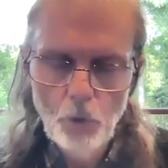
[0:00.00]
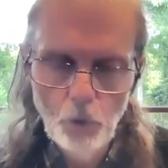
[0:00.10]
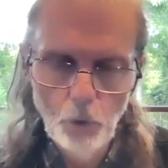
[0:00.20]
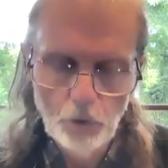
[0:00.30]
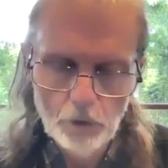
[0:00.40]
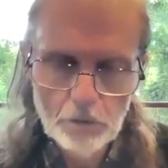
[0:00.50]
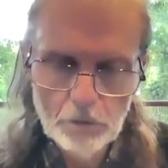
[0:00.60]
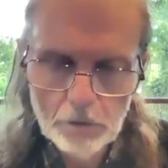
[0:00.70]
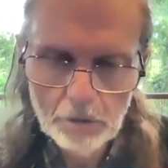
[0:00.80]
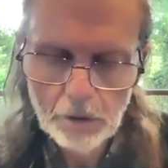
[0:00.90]
good
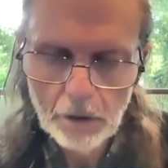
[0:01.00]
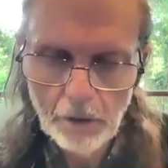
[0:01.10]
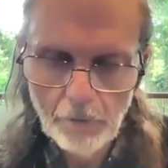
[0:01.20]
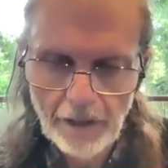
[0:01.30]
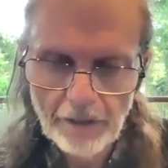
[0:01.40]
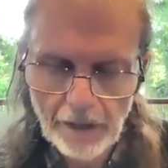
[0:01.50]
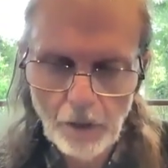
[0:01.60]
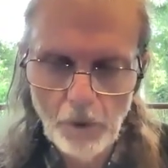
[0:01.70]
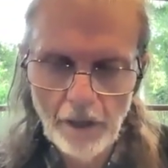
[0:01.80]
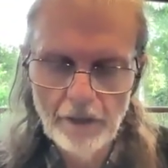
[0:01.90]
event
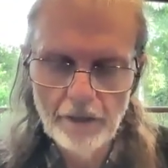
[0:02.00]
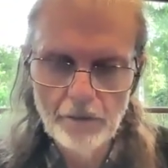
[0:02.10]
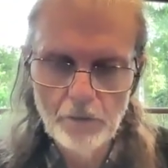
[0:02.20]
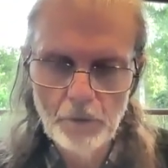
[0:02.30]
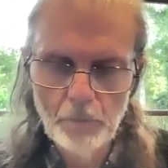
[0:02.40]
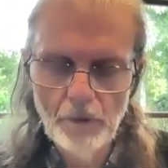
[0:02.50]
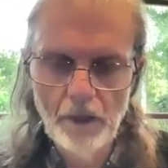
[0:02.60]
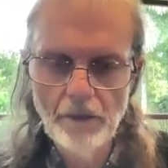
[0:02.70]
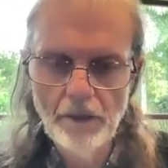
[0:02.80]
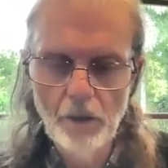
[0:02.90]
that way,
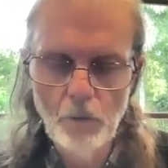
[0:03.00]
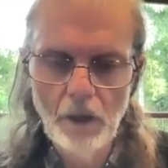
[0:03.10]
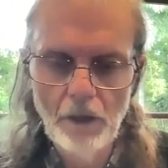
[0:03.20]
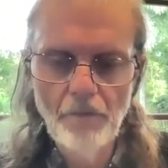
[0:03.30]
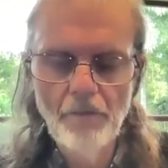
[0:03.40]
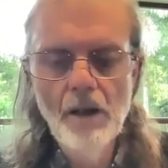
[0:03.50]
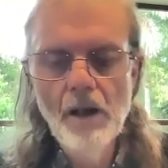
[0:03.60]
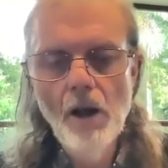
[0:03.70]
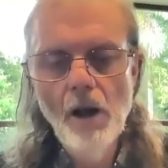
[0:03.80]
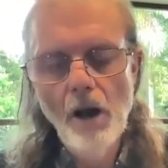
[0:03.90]
that there were
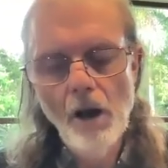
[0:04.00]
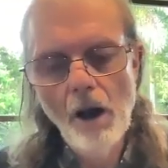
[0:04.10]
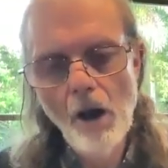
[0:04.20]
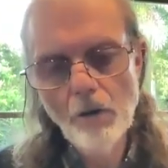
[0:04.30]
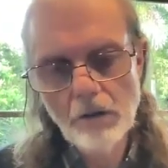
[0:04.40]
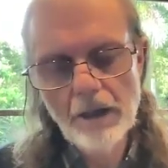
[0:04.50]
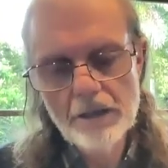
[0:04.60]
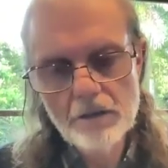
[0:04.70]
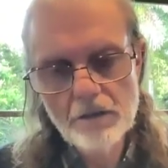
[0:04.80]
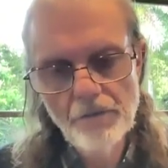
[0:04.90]
a whole
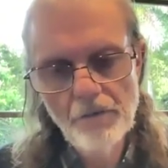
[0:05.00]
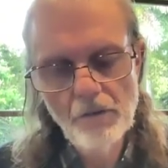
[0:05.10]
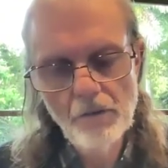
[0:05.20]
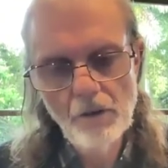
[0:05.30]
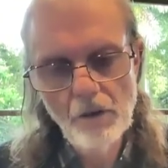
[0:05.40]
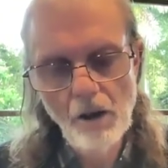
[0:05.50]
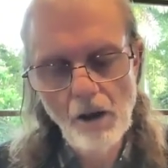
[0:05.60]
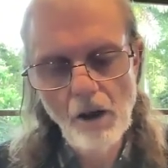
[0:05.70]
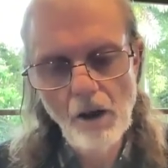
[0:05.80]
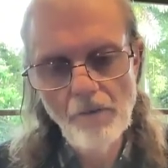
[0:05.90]
range of
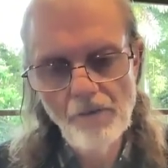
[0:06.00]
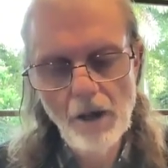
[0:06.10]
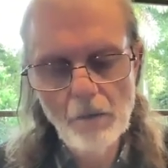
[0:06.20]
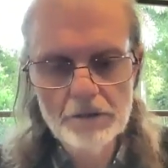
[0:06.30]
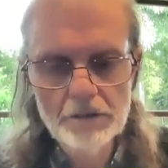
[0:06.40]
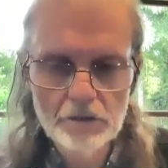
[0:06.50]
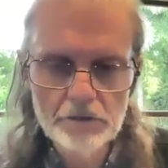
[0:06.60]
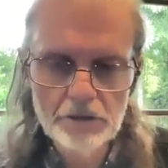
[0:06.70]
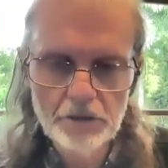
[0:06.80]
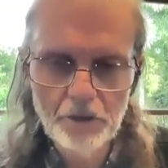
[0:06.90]
farmers,
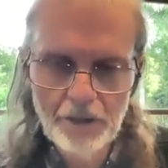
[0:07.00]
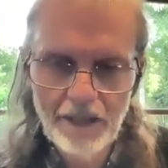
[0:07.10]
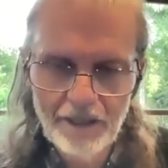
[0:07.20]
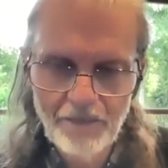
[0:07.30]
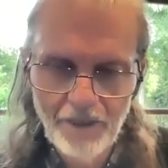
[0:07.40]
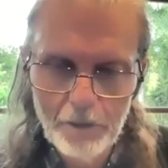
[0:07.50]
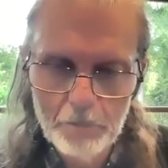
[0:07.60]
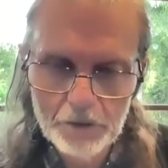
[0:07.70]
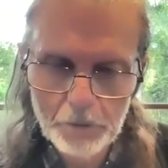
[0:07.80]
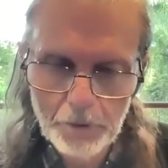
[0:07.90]
not just organic
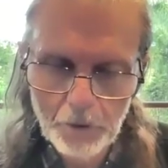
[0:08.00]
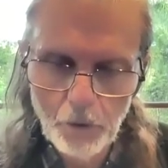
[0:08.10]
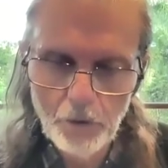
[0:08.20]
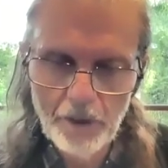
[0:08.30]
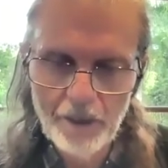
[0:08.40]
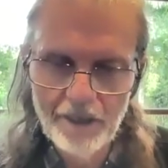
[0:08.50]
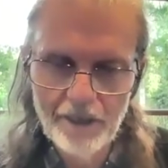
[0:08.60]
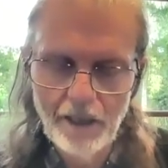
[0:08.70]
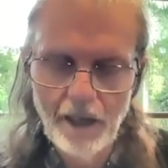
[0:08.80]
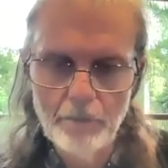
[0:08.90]
farmers, but all
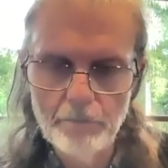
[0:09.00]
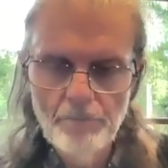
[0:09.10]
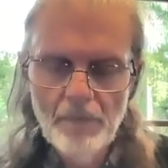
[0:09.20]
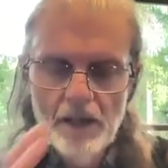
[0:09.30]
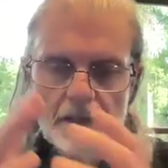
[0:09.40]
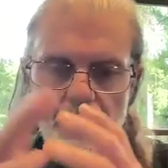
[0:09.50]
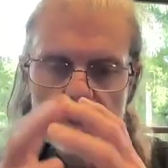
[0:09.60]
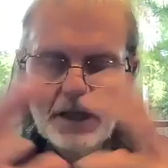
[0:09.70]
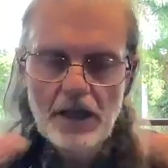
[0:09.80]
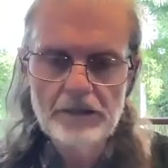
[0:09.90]
there
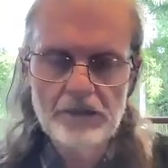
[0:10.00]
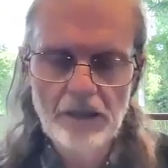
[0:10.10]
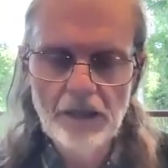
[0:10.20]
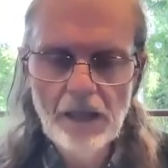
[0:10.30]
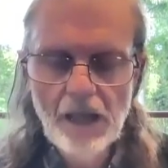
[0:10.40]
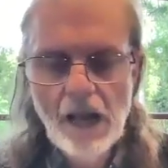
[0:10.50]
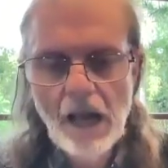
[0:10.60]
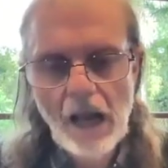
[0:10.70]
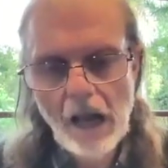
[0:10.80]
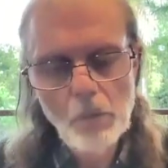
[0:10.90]
discussing
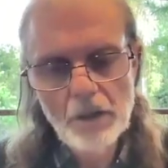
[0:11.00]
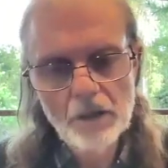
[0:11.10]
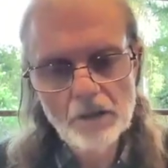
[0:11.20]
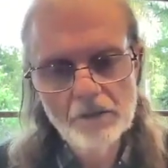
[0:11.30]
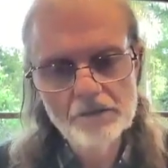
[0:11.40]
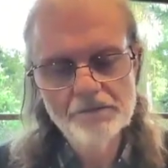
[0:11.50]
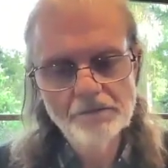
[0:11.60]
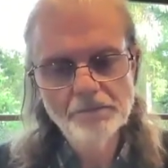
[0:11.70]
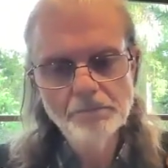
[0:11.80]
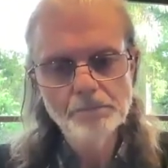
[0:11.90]
how we can
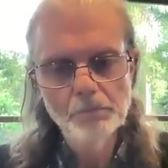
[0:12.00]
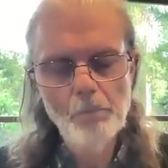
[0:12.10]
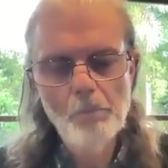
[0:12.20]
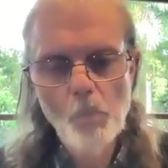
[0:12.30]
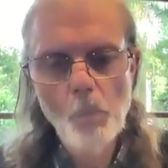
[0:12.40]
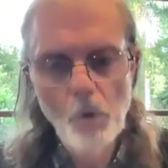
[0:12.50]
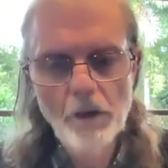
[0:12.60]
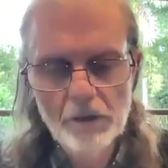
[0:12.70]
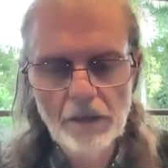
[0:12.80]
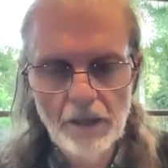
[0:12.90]

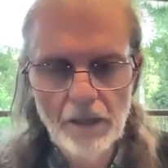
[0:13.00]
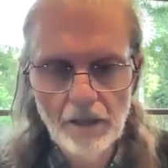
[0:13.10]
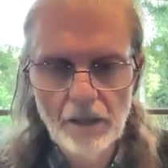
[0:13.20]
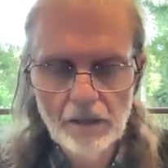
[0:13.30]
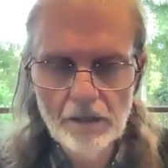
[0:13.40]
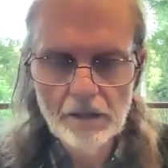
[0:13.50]
work together.